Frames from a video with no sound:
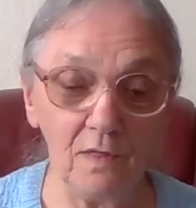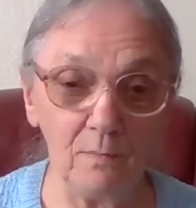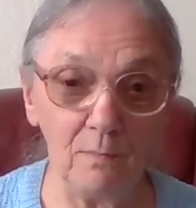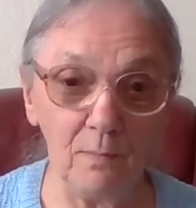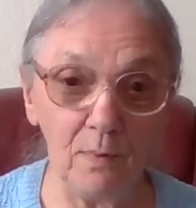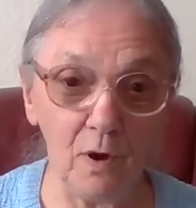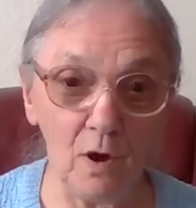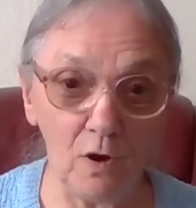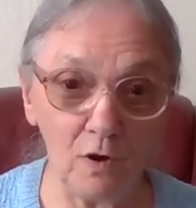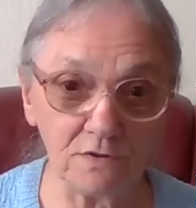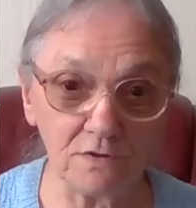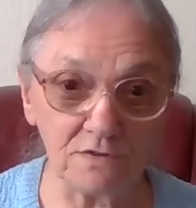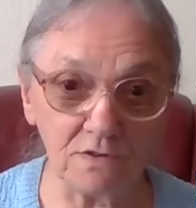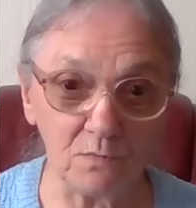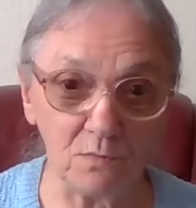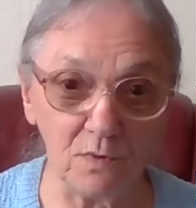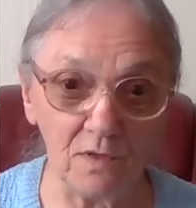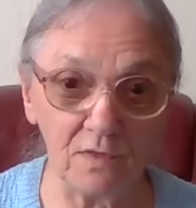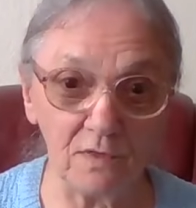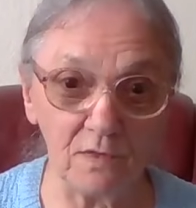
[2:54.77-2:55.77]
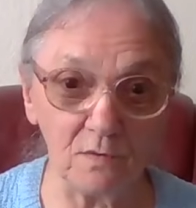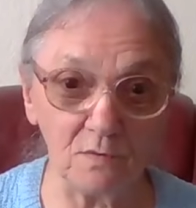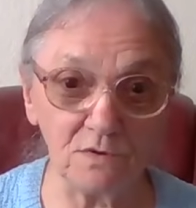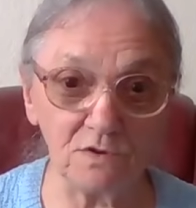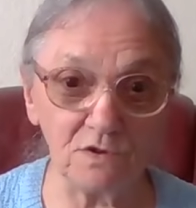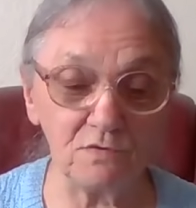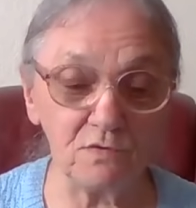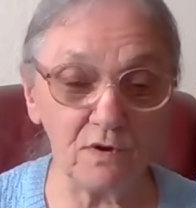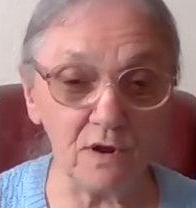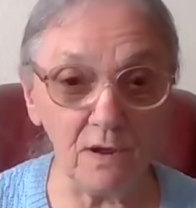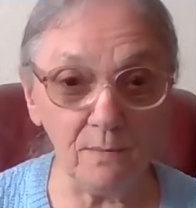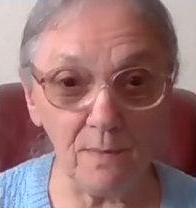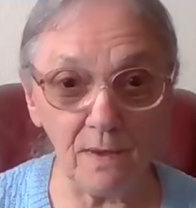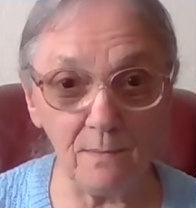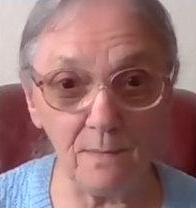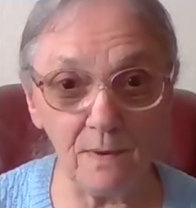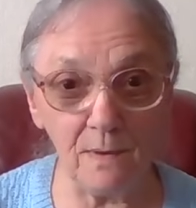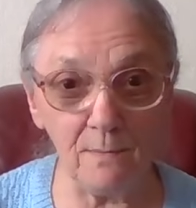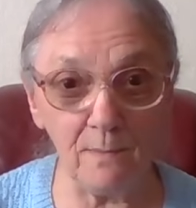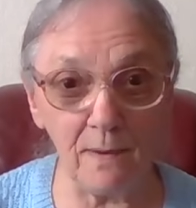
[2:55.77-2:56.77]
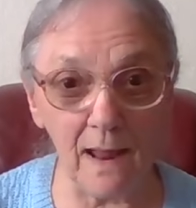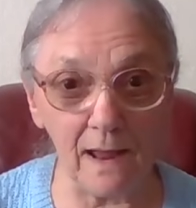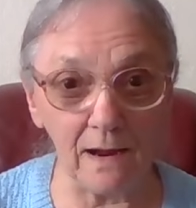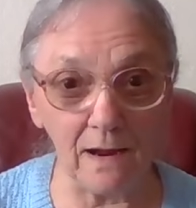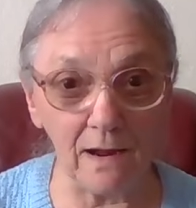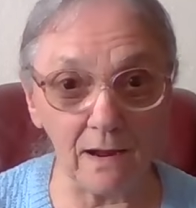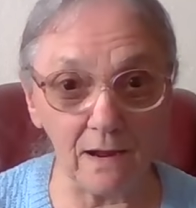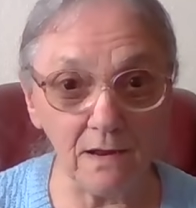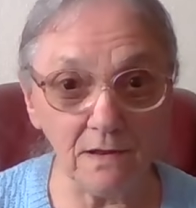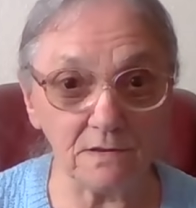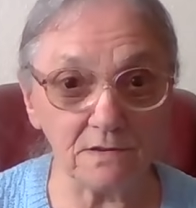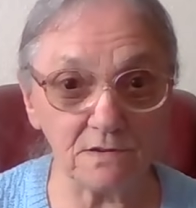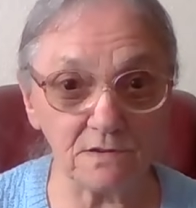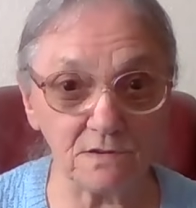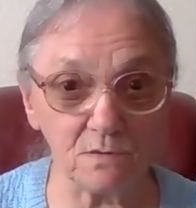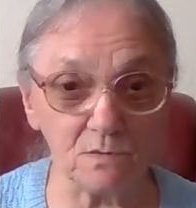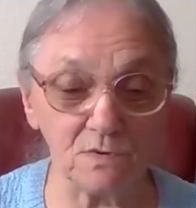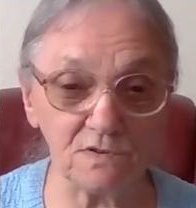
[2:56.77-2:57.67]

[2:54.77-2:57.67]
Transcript: the parcel with there was three baby blankets,